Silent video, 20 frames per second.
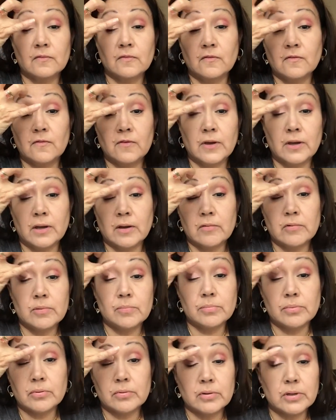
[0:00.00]
Very
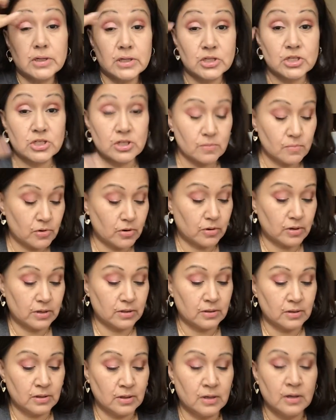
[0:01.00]
pretty shimmer. And
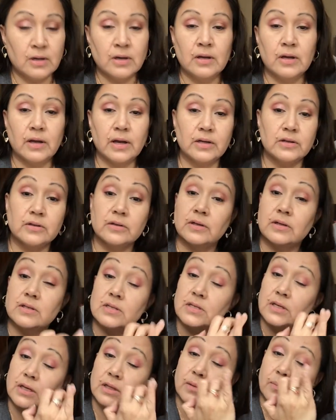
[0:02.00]
as you can
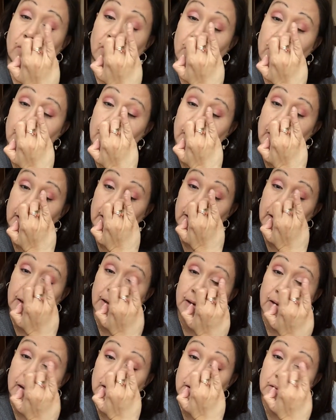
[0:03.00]
see, the more I pack it
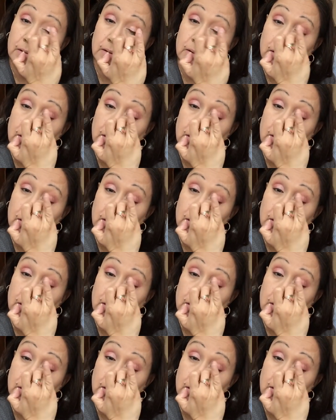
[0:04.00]
on,